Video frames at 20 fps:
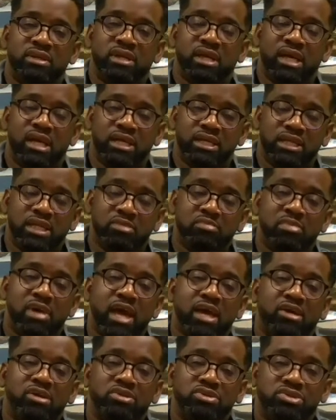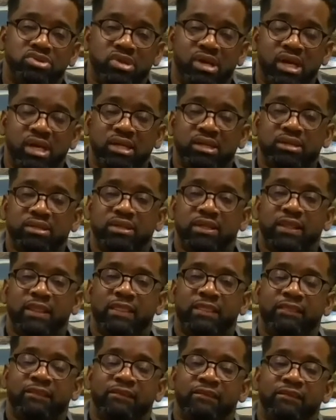and get back on track
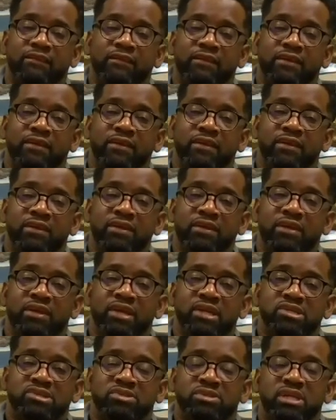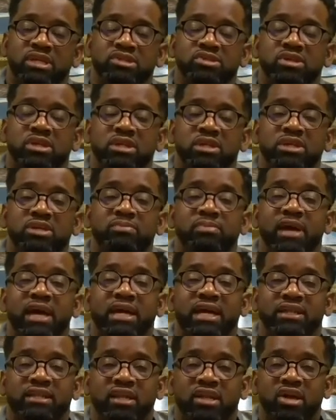so that you can look back
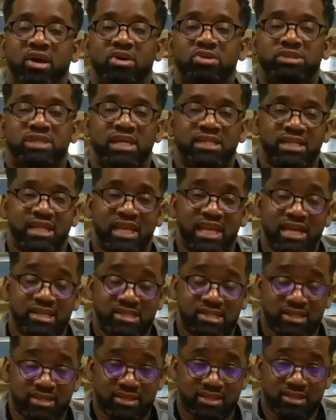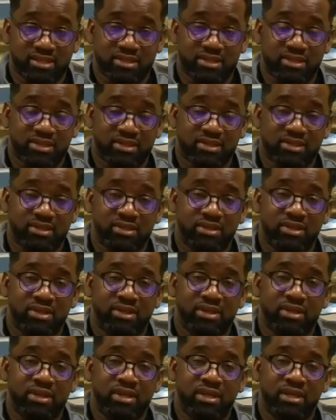at the loss as a lesson
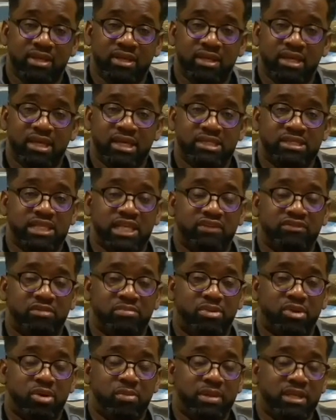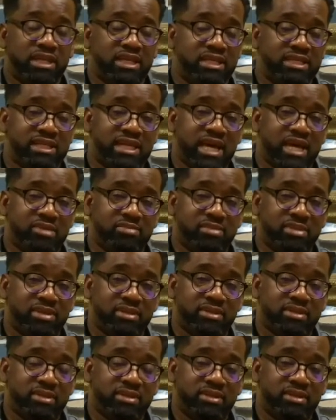instead of a permanent indictment.
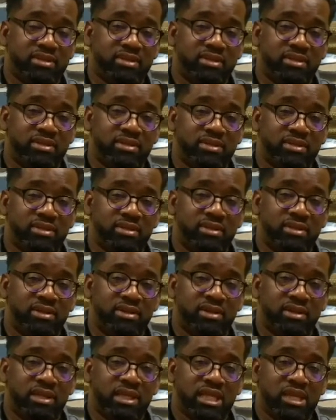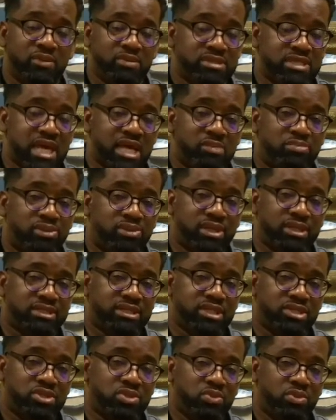It was not a place
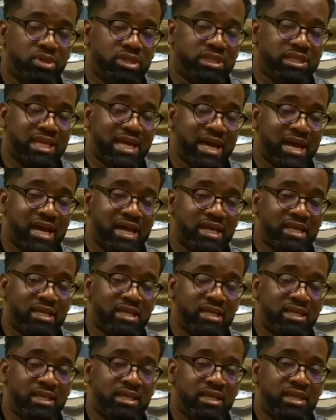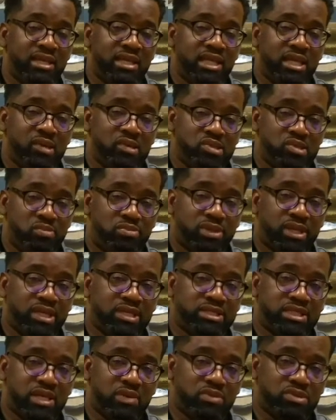that you were to die, it was a place
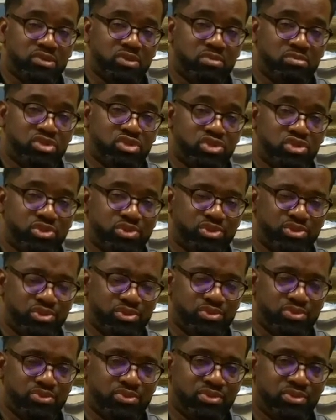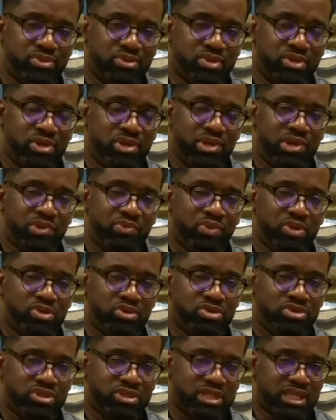that was going to mature you when you
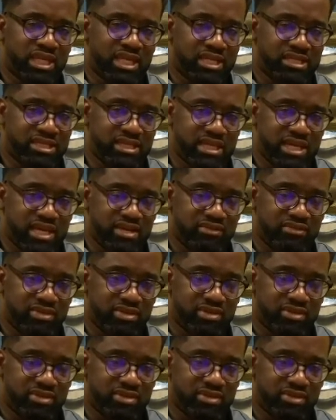took the lesson out of it.